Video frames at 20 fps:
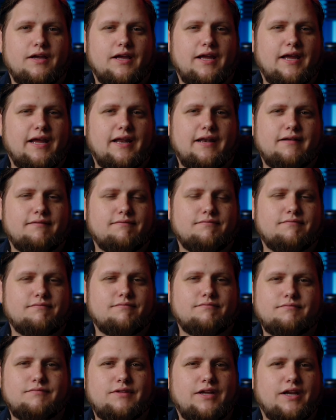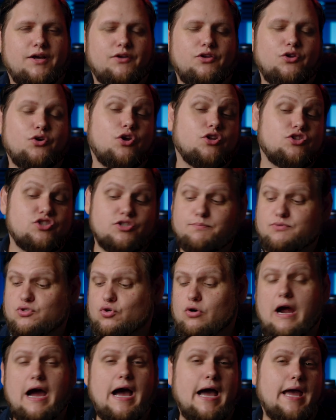And, you know, you could
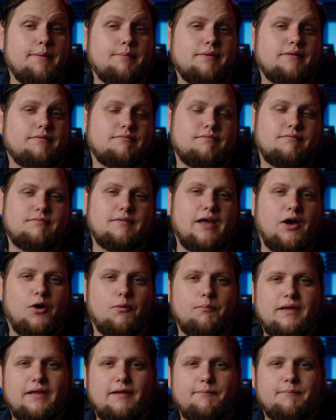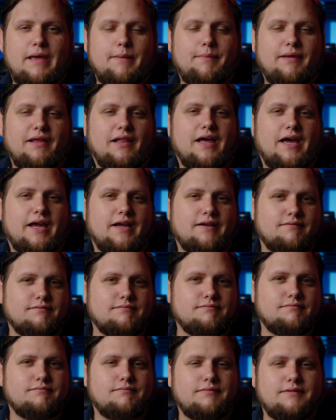subscribe and help me maybe like
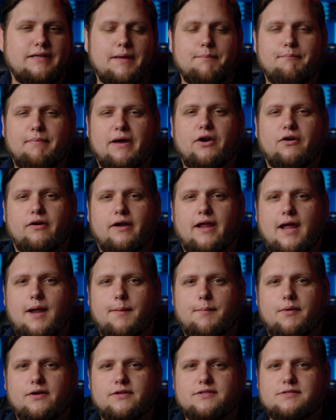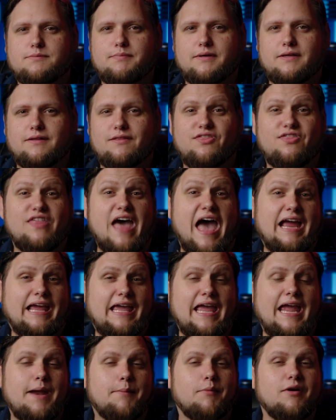get better cameras, but that
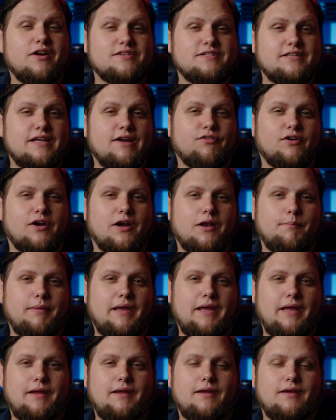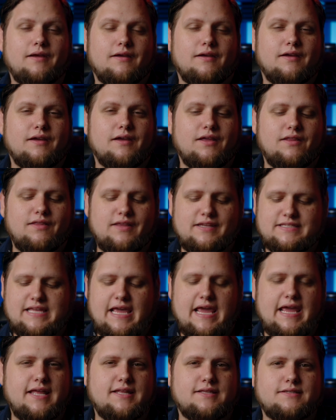camera is never gonna be in these
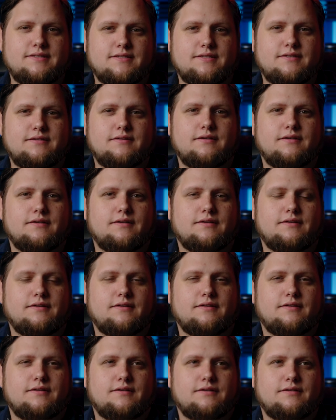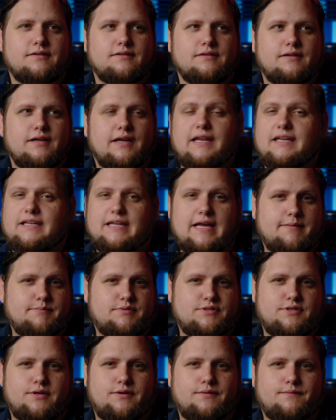hands anytime
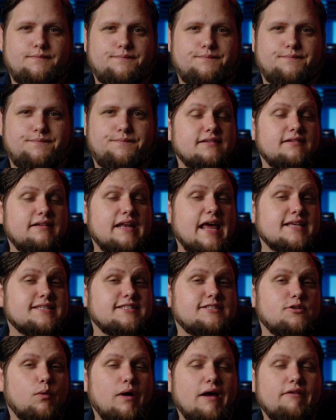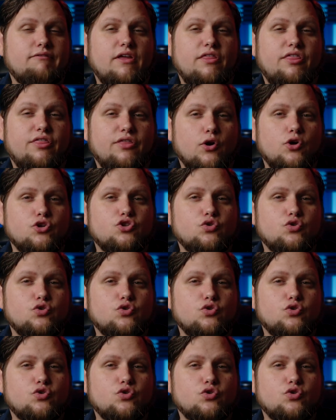soon. Next, it will have a third